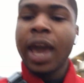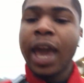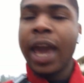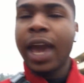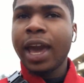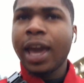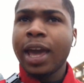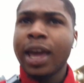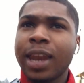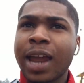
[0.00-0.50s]

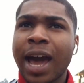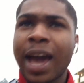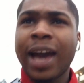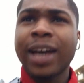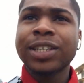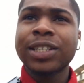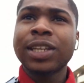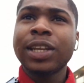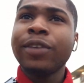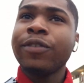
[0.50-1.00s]
And I
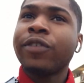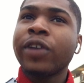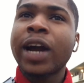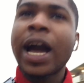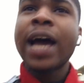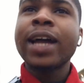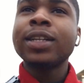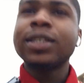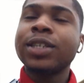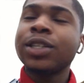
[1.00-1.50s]
actually
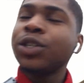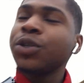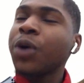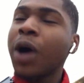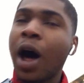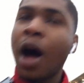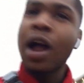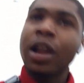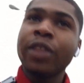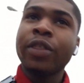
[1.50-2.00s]
forgot to do
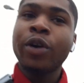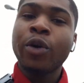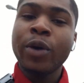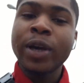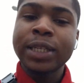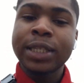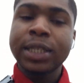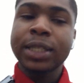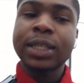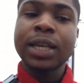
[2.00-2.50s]
all of the
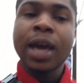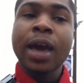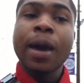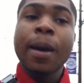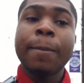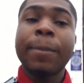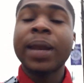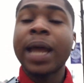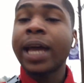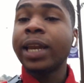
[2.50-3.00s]
quizzes.
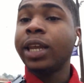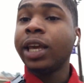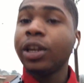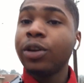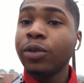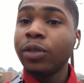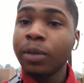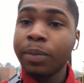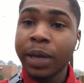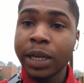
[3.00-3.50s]
But I did
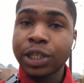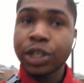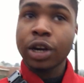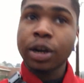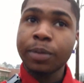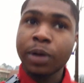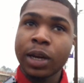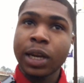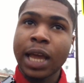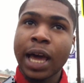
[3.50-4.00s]
do the
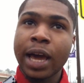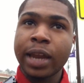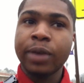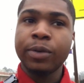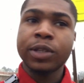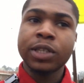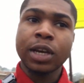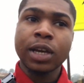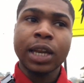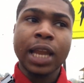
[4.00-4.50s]
midterm online. It
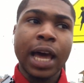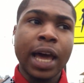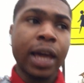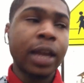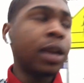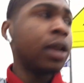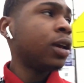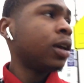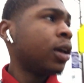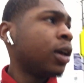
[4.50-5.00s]
was
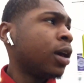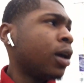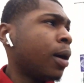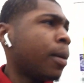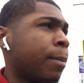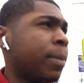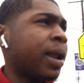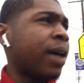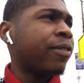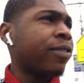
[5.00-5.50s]
online.
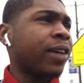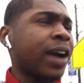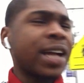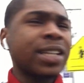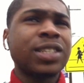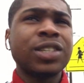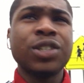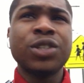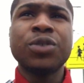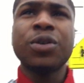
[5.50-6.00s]
But I
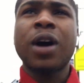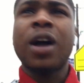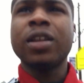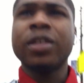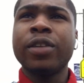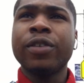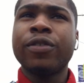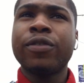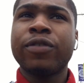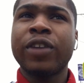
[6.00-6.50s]
forgot to do all
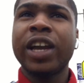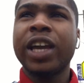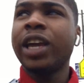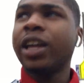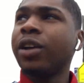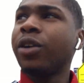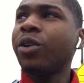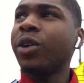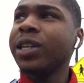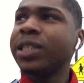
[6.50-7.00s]
of the
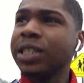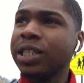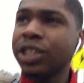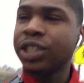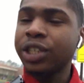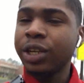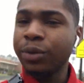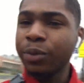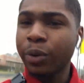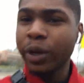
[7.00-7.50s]
freaking quizzes
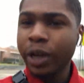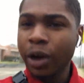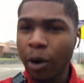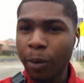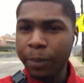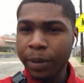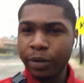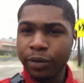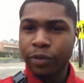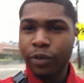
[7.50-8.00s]
she
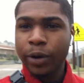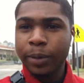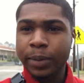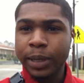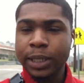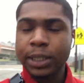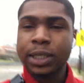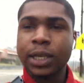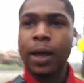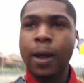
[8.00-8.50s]
reopened for
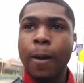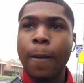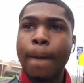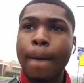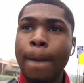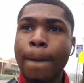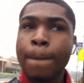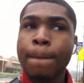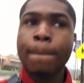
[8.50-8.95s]
me. So